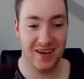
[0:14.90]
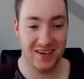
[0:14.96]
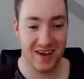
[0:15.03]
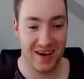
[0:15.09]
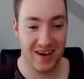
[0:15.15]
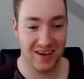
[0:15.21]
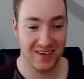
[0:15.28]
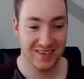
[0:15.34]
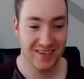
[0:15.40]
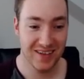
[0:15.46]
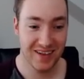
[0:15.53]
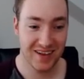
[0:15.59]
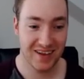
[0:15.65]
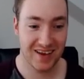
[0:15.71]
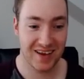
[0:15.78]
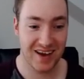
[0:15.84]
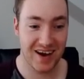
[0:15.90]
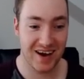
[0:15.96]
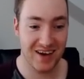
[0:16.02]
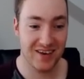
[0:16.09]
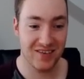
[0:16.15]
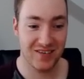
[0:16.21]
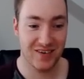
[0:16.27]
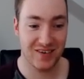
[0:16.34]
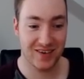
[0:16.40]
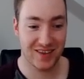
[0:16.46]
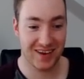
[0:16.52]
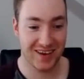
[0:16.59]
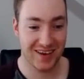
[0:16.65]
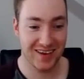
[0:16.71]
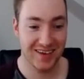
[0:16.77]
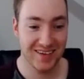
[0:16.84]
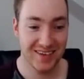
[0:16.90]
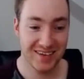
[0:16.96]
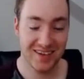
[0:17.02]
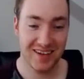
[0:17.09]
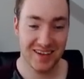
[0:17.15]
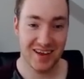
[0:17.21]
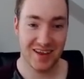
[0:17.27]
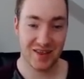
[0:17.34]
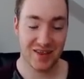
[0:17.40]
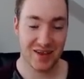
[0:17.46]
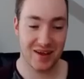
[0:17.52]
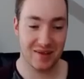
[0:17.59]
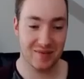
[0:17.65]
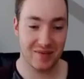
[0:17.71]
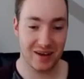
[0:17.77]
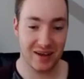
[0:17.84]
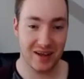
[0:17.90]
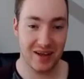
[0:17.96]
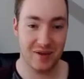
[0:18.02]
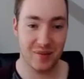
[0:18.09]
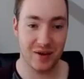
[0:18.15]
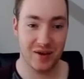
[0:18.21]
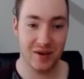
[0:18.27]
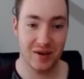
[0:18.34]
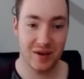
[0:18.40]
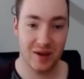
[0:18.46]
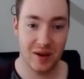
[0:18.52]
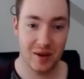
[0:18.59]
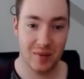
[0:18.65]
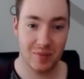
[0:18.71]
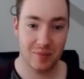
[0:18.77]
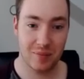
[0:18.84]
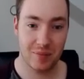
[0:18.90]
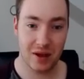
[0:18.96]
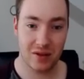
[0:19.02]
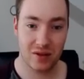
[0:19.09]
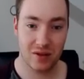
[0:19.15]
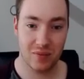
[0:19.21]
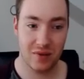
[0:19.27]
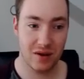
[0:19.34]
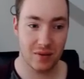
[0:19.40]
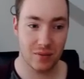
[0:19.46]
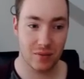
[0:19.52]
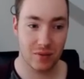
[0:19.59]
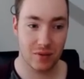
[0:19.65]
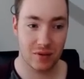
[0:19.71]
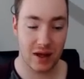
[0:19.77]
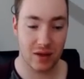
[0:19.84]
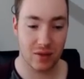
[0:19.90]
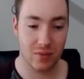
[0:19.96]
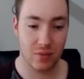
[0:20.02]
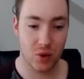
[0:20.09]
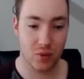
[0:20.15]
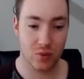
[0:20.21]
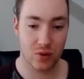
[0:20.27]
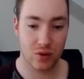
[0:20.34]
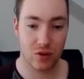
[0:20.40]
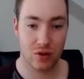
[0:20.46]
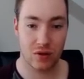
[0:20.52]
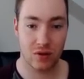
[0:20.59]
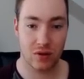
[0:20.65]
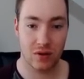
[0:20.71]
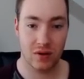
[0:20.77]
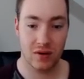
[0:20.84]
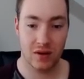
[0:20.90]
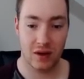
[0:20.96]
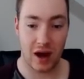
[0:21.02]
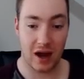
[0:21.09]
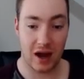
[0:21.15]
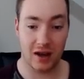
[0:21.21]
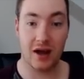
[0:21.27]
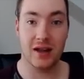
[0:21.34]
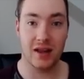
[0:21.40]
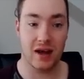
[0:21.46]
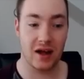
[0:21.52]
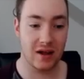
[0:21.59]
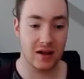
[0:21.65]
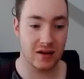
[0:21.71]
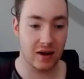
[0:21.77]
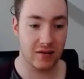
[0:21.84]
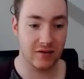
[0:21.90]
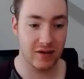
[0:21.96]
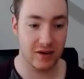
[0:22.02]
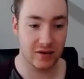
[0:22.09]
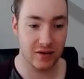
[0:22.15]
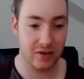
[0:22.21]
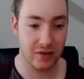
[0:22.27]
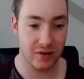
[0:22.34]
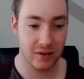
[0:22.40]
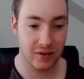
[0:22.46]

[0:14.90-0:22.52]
no, it kind of looks like it. It's um, a lemur. Passimian. So that's in Pokemon Sun. I like that. I really do.